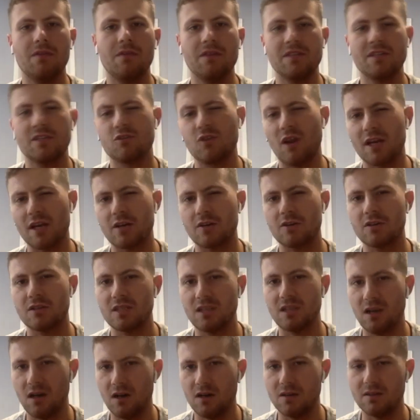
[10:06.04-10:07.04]

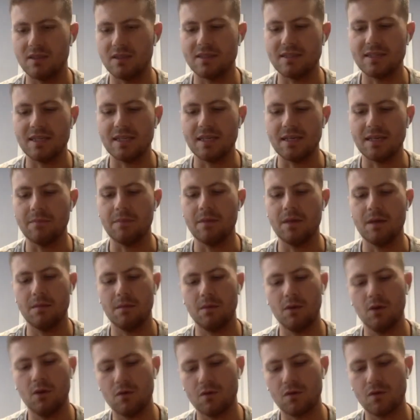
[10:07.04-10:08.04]
strikers on the team.
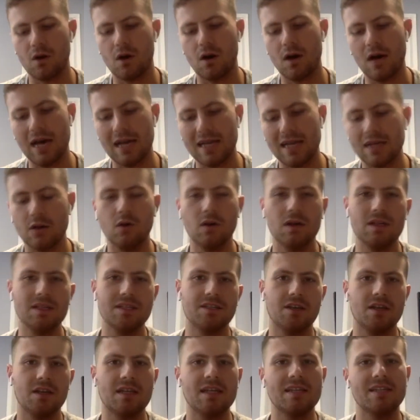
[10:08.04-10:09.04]
But overall, Ali
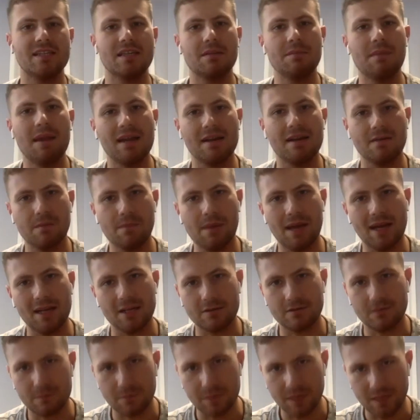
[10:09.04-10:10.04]
Golizadeh is the man of the
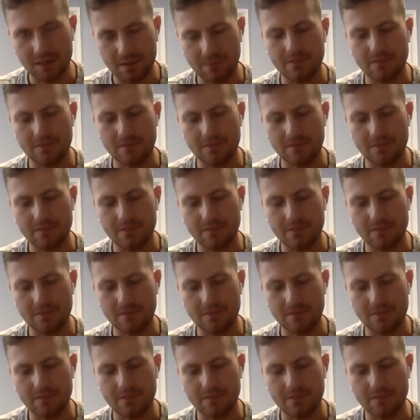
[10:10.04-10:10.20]
match for me.